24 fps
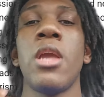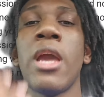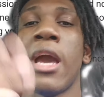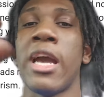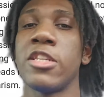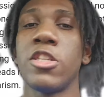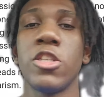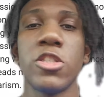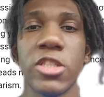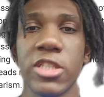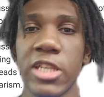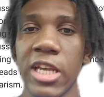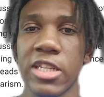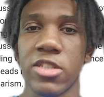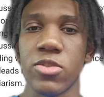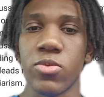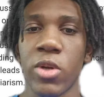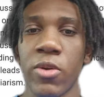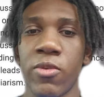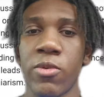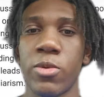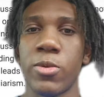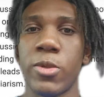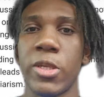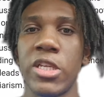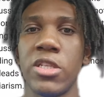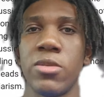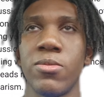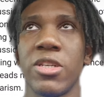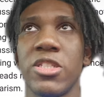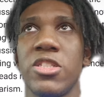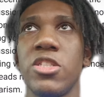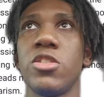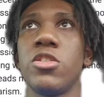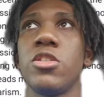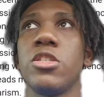I just attached a reference page.
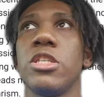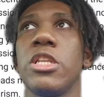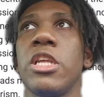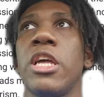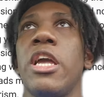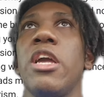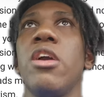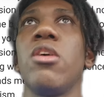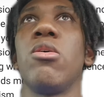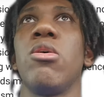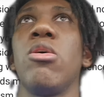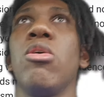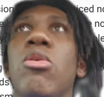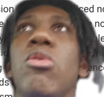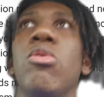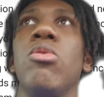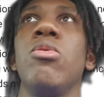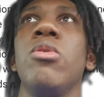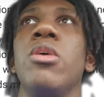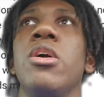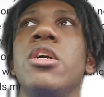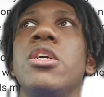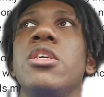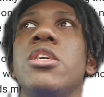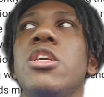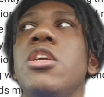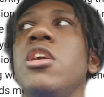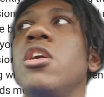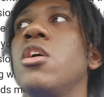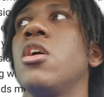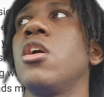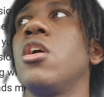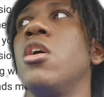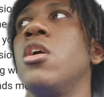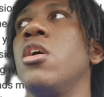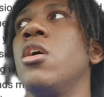My teacher's like, "Oh,
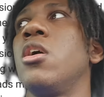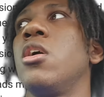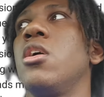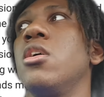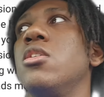Keon,